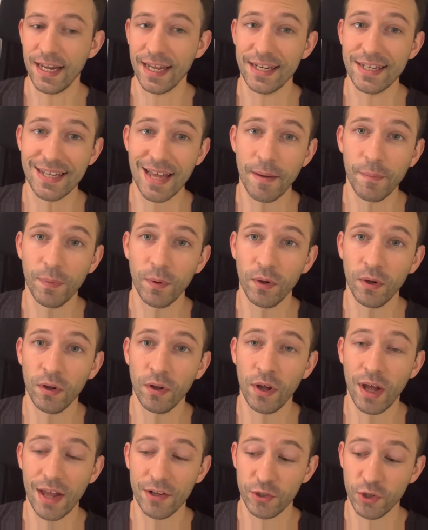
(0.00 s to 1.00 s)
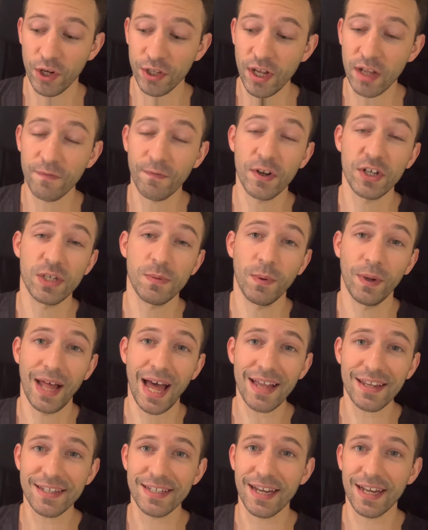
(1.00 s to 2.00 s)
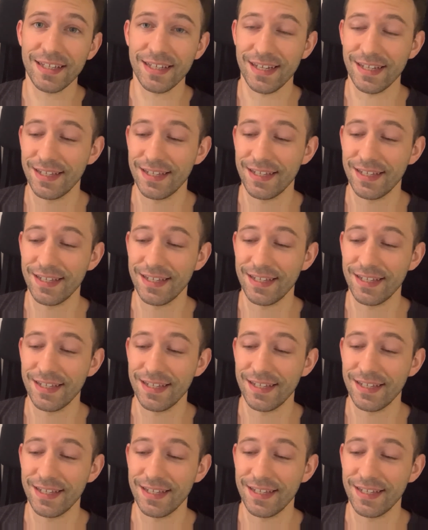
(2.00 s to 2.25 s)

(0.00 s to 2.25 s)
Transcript: An example, so a non-fungible asset